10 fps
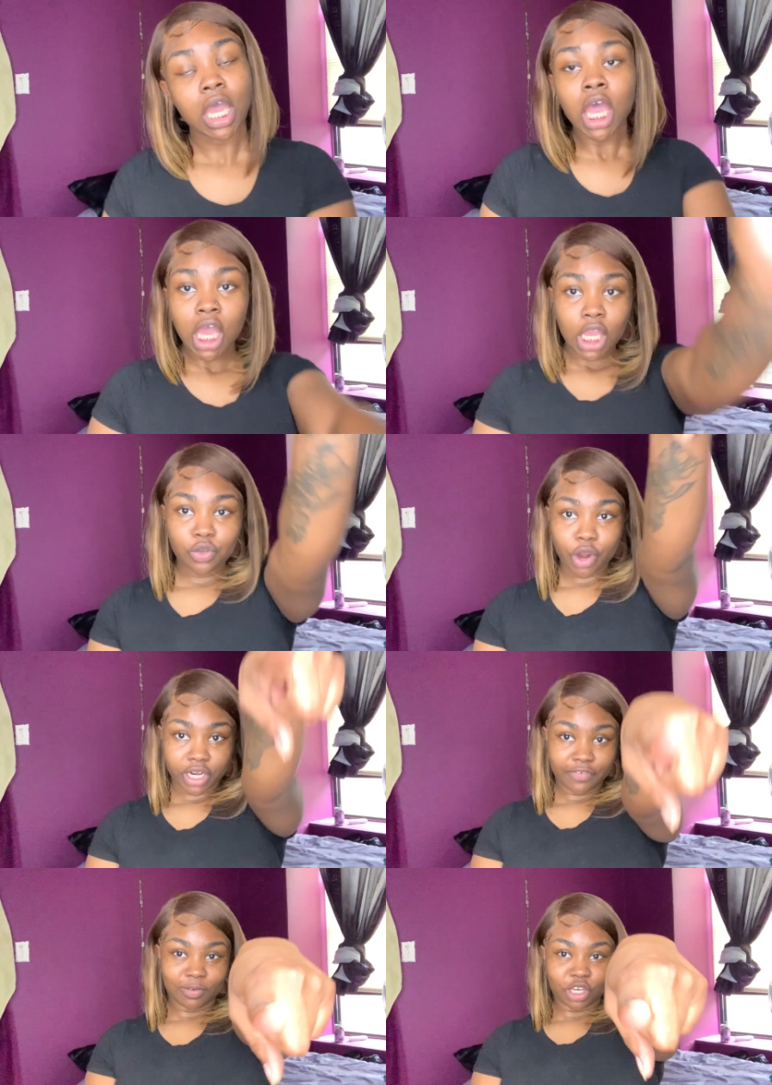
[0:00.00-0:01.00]
You heard it from
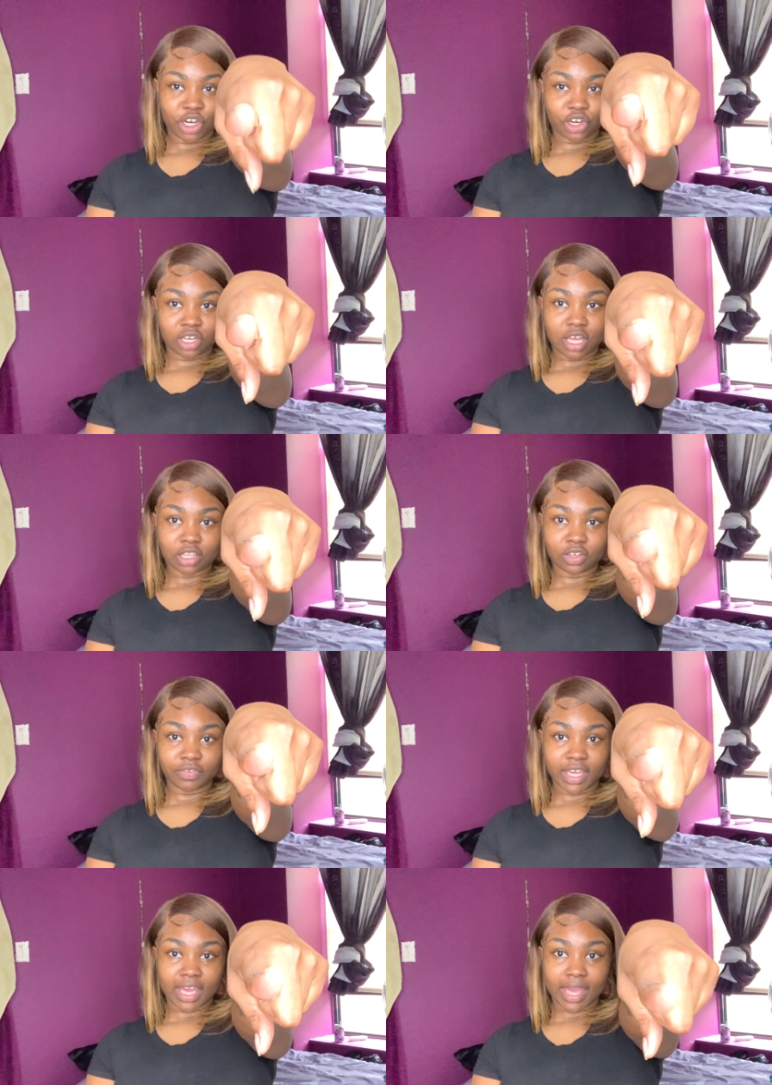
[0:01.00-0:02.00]
your girl. Don't
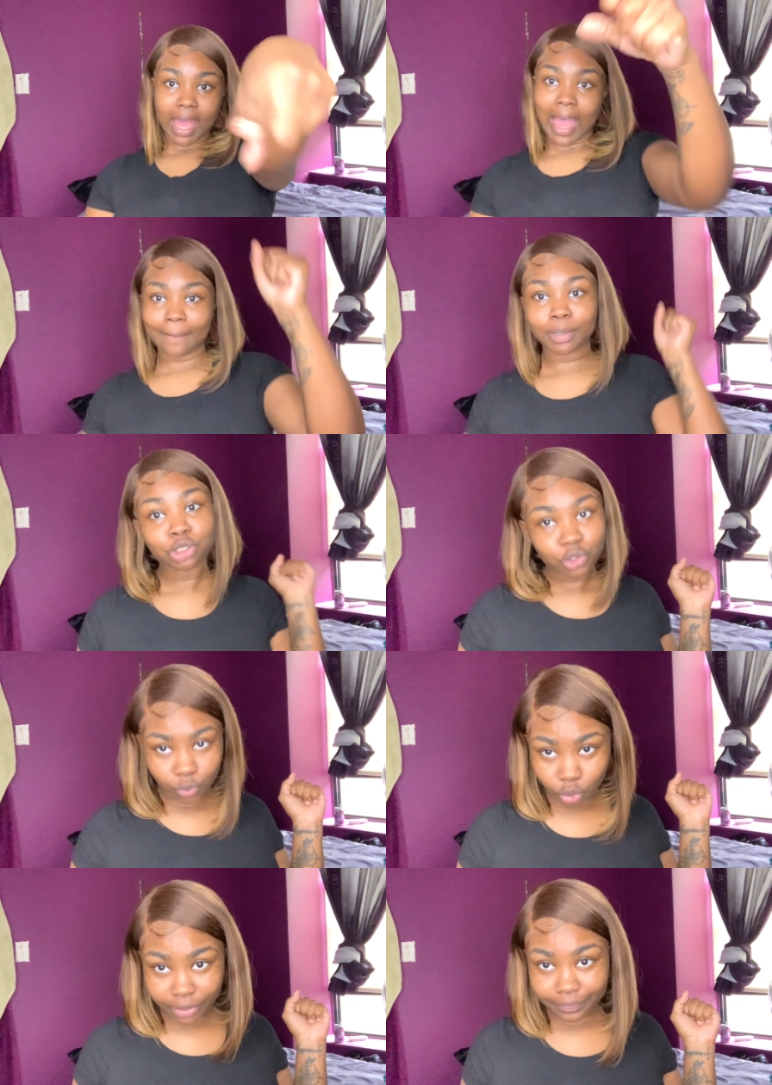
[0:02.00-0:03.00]
forget, I put you
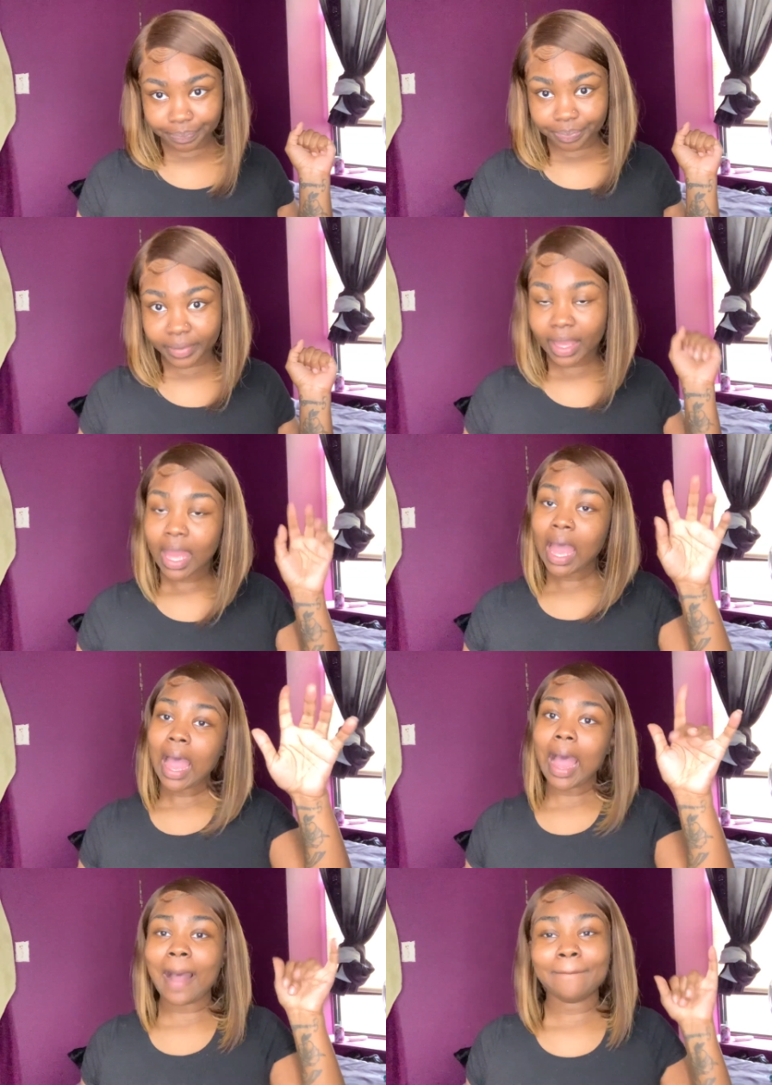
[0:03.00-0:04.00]
on.
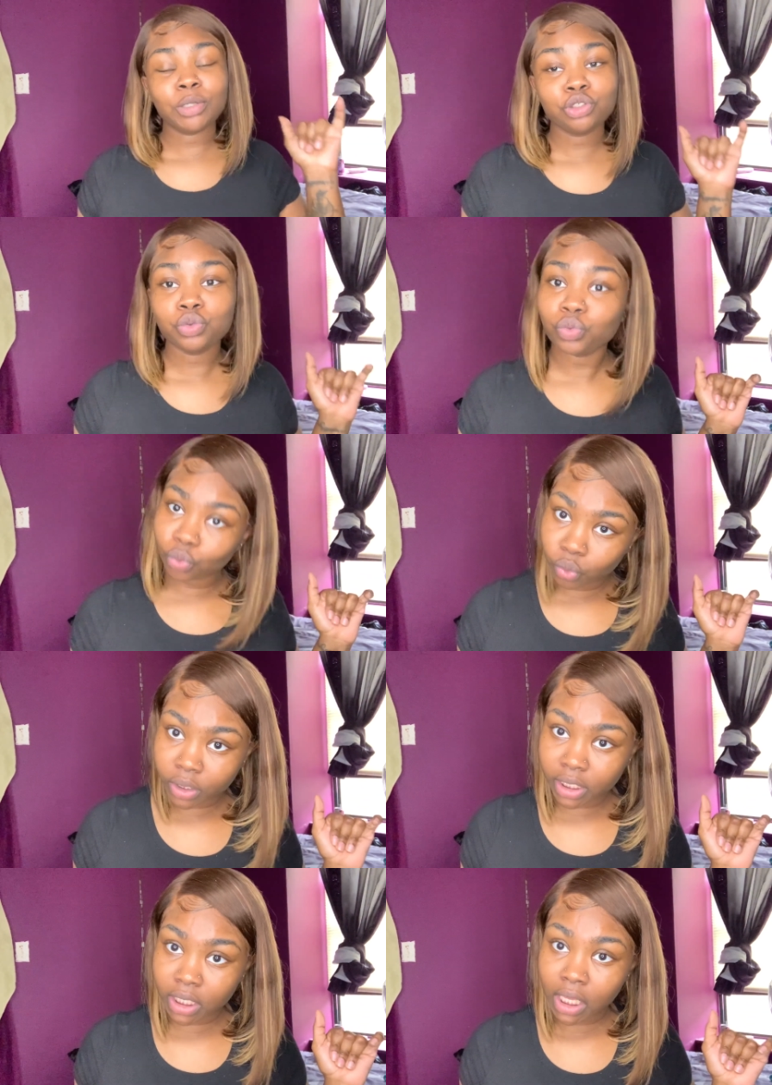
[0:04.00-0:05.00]
I put you on,
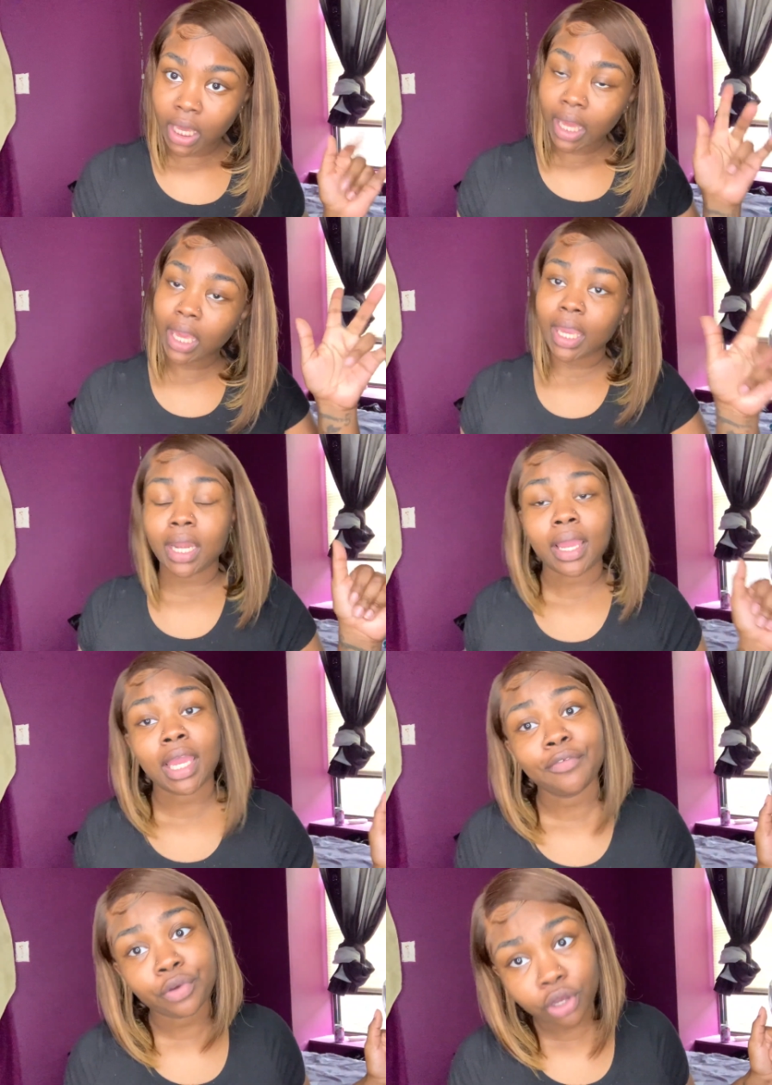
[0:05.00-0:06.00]
and I gave you
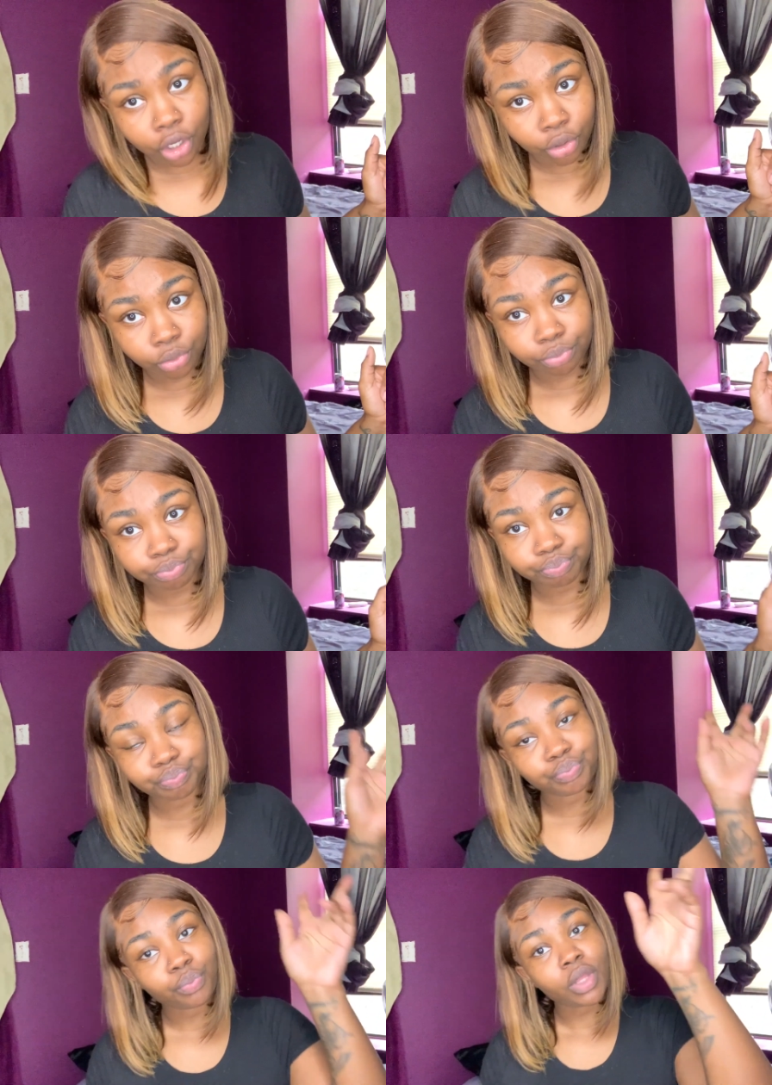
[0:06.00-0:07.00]
a code.
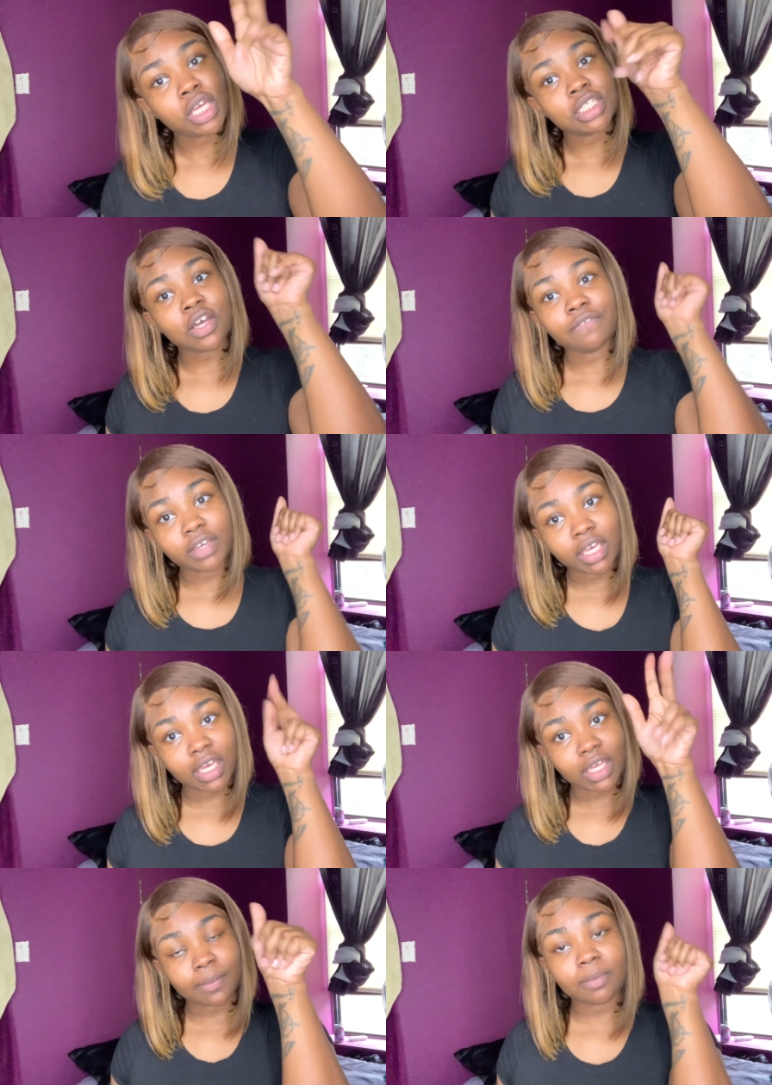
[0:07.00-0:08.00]
Don't forget, give
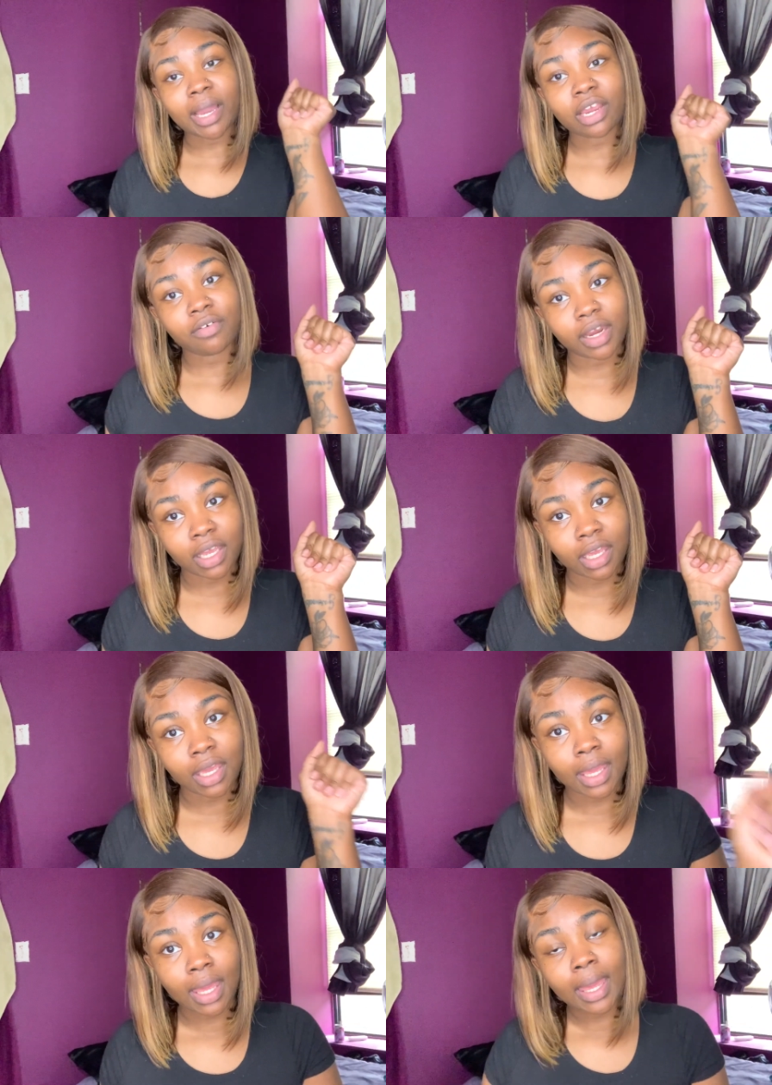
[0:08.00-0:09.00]
me my credit.
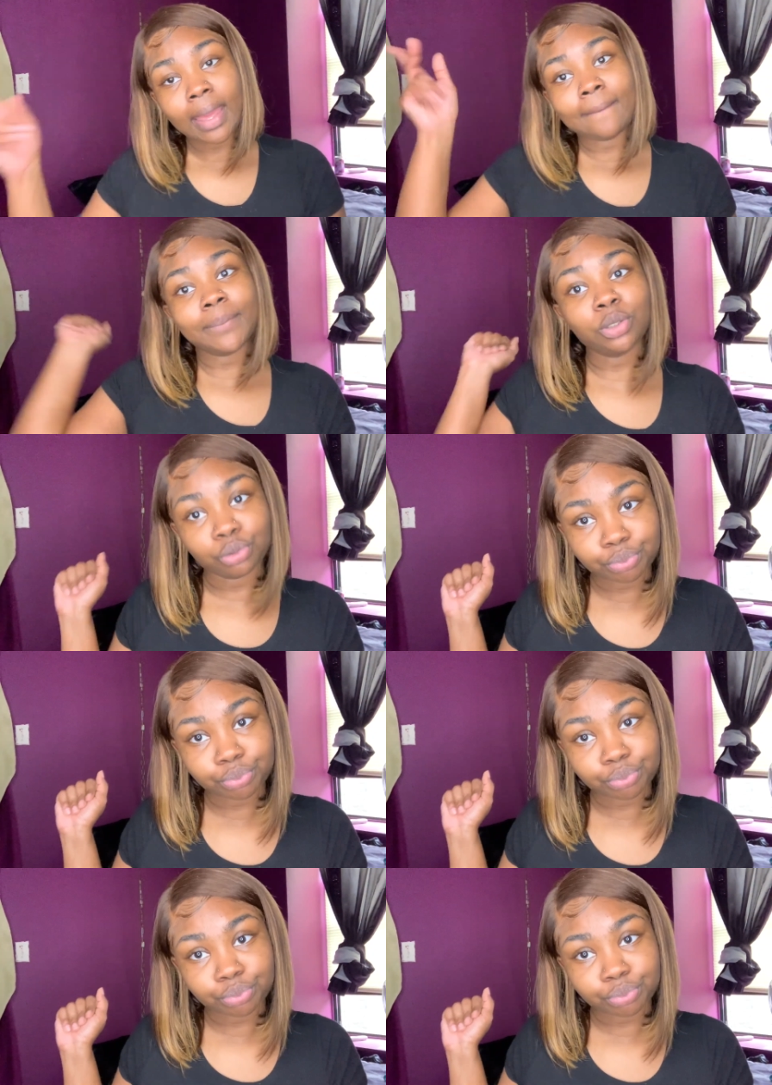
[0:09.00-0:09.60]
Boom.